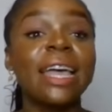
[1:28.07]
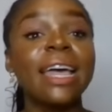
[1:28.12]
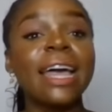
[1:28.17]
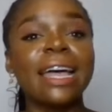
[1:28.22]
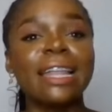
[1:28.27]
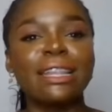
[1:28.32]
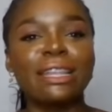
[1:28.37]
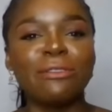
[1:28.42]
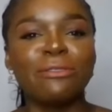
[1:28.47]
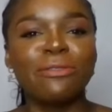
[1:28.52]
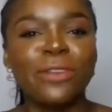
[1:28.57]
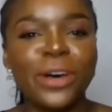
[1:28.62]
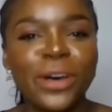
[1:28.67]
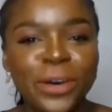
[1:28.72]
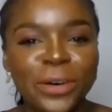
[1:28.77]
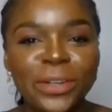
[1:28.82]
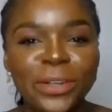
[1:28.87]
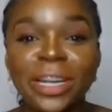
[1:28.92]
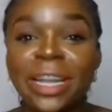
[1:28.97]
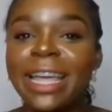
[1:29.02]
And they
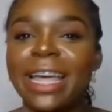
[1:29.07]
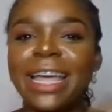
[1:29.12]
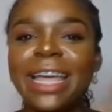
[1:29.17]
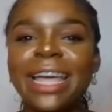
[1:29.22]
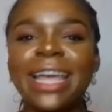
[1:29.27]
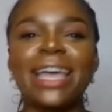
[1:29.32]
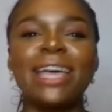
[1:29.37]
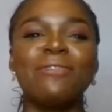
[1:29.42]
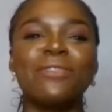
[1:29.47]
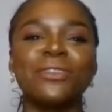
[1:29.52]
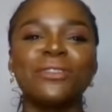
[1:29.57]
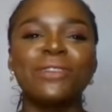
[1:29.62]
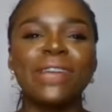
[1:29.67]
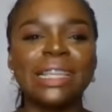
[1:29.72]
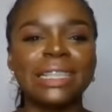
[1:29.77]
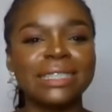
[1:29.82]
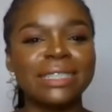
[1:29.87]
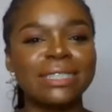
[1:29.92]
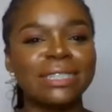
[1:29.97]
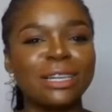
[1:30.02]
found every
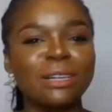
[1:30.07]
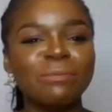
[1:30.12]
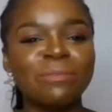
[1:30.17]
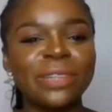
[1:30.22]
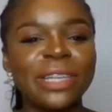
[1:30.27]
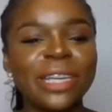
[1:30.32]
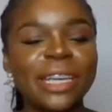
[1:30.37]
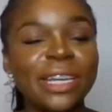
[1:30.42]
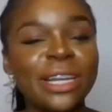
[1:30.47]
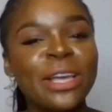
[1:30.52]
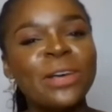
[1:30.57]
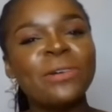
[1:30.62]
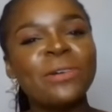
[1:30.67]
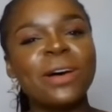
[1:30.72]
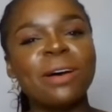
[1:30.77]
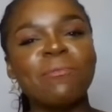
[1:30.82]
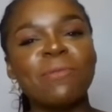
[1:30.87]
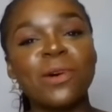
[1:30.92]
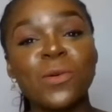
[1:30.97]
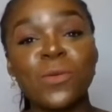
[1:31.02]
reason to complain
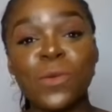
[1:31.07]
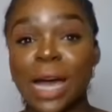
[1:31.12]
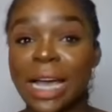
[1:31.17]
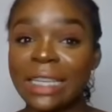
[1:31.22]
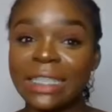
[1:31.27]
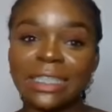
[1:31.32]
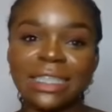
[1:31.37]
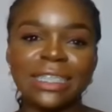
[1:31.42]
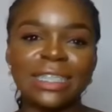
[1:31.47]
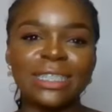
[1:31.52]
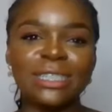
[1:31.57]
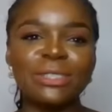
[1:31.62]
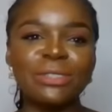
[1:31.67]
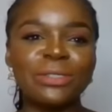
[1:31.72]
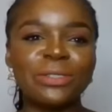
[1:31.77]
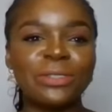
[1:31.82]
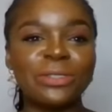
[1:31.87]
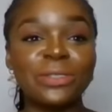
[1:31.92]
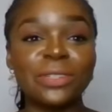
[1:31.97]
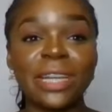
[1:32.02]
about why she didn't
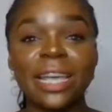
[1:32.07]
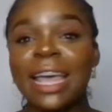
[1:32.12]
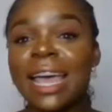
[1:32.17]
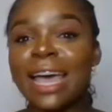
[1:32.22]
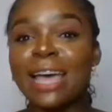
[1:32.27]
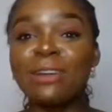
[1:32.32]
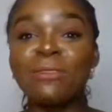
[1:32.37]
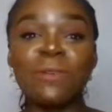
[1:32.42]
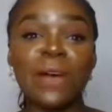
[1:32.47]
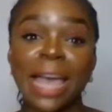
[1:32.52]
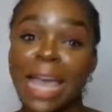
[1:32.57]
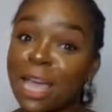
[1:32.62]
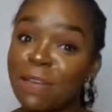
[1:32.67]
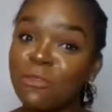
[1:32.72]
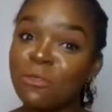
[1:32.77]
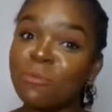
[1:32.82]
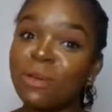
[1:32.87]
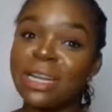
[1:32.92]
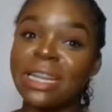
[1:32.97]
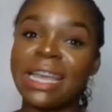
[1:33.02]
look good and why
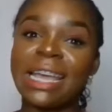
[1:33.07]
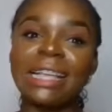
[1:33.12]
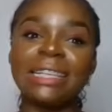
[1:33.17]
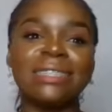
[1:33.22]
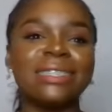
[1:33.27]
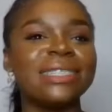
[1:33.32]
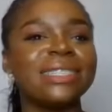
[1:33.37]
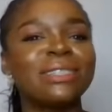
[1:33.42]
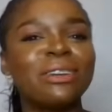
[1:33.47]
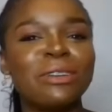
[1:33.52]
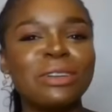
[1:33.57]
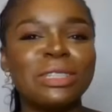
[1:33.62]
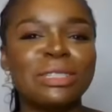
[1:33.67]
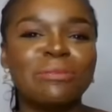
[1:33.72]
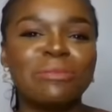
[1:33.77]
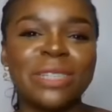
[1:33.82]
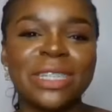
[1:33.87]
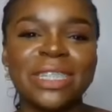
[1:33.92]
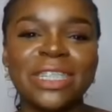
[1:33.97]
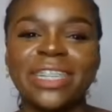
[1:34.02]
everybody else is going
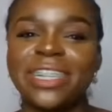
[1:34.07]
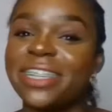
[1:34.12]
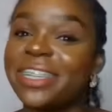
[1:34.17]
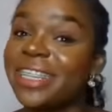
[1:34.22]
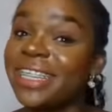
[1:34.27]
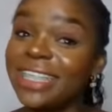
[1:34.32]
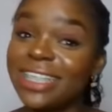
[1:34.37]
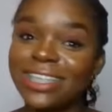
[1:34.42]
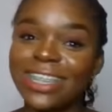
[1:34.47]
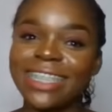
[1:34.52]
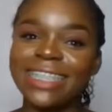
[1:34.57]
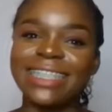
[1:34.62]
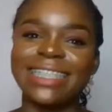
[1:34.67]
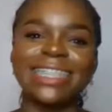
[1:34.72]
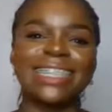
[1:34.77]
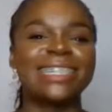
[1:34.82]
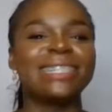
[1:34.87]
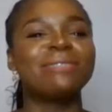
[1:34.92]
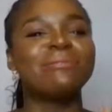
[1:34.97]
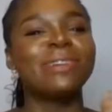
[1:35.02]
to beat her.
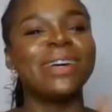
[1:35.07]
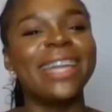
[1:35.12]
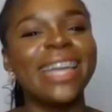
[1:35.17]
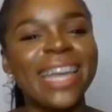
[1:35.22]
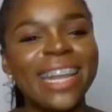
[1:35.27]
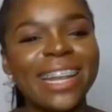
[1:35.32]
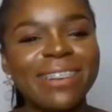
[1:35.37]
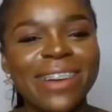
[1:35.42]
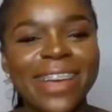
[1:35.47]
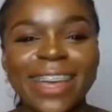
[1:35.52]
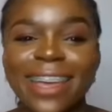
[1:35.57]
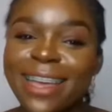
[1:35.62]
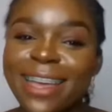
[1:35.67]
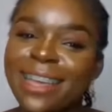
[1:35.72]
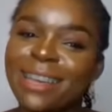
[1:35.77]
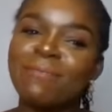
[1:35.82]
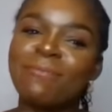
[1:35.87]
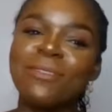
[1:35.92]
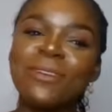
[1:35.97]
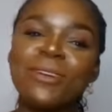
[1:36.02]
Interesting. Anyway,
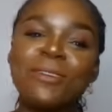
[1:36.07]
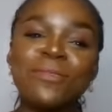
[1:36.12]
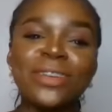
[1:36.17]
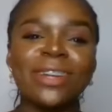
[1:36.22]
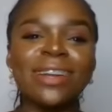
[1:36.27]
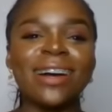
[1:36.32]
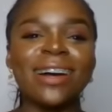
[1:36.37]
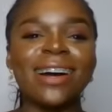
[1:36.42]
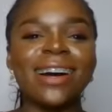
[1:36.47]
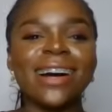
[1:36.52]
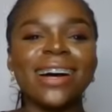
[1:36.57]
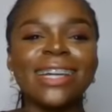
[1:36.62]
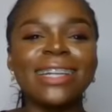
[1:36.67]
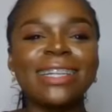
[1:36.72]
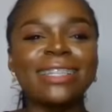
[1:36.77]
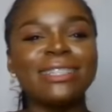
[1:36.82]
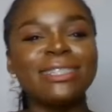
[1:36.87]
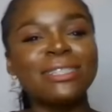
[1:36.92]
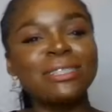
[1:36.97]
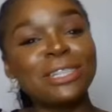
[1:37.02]
moving
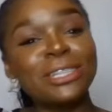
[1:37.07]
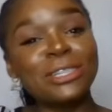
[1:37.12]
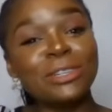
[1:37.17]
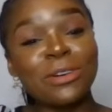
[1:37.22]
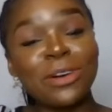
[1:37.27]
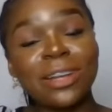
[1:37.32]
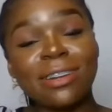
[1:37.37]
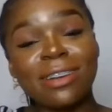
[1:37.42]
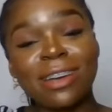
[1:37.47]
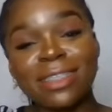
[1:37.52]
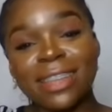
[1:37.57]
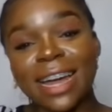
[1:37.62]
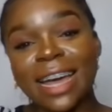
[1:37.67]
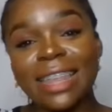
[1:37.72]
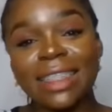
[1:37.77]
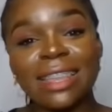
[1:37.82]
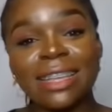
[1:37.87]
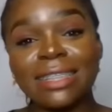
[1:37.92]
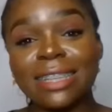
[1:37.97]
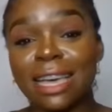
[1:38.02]
on to, another
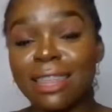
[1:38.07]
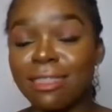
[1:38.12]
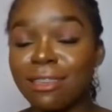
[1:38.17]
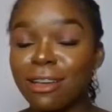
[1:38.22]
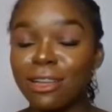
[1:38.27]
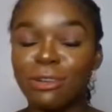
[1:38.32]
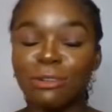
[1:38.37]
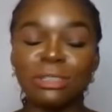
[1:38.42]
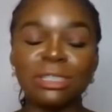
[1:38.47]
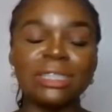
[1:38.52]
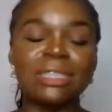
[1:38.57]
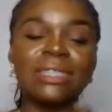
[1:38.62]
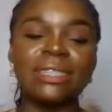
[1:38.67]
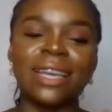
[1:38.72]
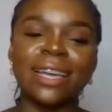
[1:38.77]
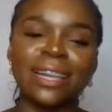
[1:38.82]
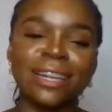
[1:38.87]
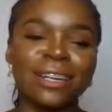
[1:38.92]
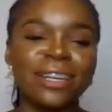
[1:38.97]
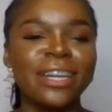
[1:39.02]
athlete I thought looked
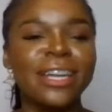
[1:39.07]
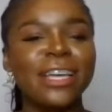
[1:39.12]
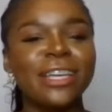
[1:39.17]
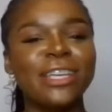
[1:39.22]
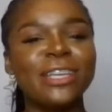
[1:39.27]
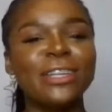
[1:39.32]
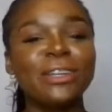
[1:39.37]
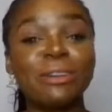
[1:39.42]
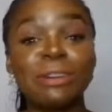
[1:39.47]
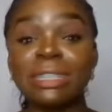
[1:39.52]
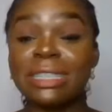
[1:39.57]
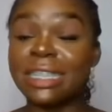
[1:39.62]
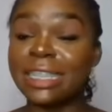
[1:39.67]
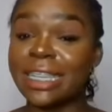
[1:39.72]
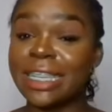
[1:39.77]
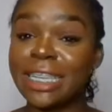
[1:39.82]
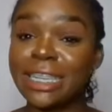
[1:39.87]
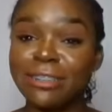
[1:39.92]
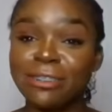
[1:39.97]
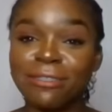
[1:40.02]
stellar,
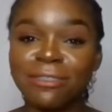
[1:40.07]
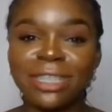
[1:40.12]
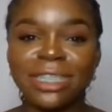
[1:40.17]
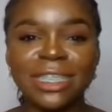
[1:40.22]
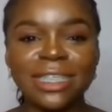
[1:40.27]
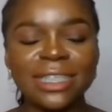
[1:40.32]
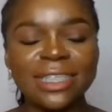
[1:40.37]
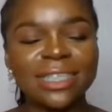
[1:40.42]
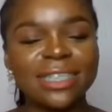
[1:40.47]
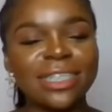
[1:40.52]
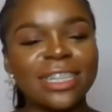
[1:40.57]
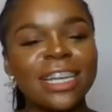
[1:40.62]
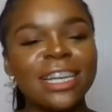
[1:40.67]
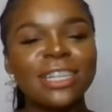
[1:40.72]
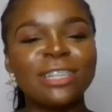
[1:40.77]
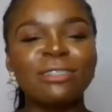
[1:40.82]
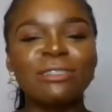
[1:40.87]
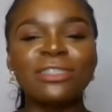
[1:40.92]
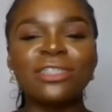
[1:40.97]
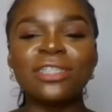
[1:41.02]
Shakira Richardson.
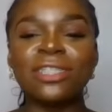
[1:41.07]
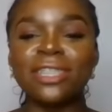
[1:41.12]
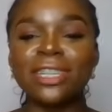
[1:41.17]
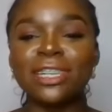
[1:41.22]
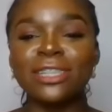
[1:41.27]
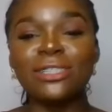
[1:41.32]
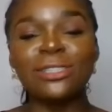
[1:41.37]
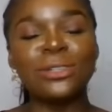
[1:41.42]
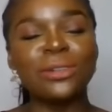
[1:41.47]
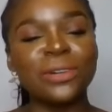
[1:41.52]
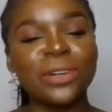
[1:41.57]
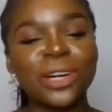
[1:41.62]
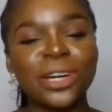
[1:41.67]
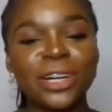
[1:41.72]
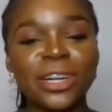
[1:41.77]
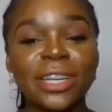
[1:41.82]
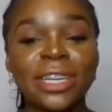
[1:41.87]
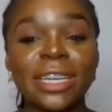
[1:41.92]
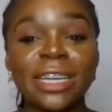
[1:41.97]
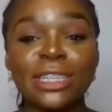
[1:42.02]
Now, she took
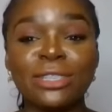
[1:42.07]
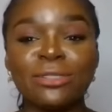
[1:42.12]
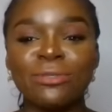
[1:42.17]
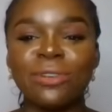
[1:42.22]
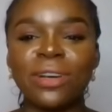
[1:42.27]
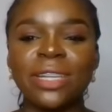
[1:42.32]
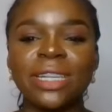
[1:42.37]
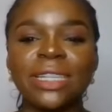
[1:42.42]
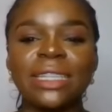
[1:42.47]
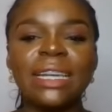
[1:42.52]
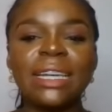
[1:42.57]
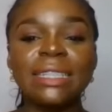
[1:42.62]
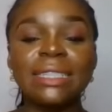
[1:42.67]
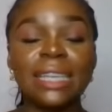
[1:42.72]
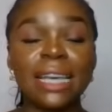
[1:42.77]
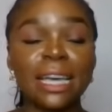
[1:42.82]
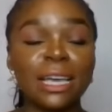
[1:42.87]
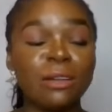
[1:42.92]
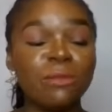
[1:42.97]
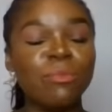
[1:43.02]
her heat running
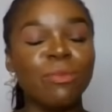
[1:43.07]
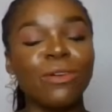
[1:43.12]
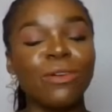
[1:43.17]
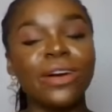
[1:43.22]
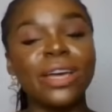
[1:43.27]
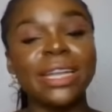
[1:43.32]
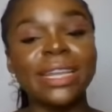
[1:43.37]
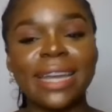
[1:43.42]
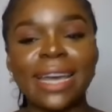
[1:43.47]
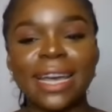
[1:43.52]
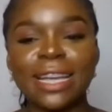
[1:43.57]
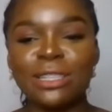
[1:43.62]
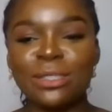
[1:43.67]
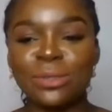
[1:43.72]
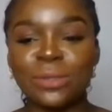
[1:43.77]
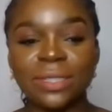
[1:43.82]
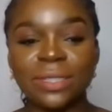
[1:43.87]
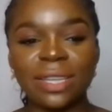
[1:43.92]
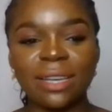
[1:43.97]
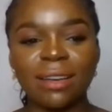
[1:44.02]

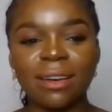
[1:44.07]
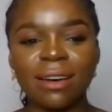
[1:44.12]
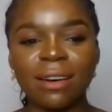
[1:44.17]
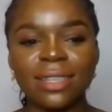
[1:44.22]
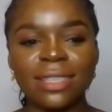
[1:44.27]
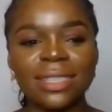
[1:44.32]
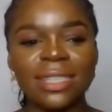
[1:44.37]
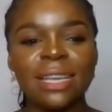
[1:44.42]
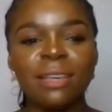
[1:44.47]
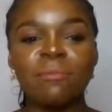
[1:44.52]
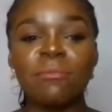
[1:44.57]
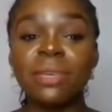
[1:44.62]
10.92 seconds.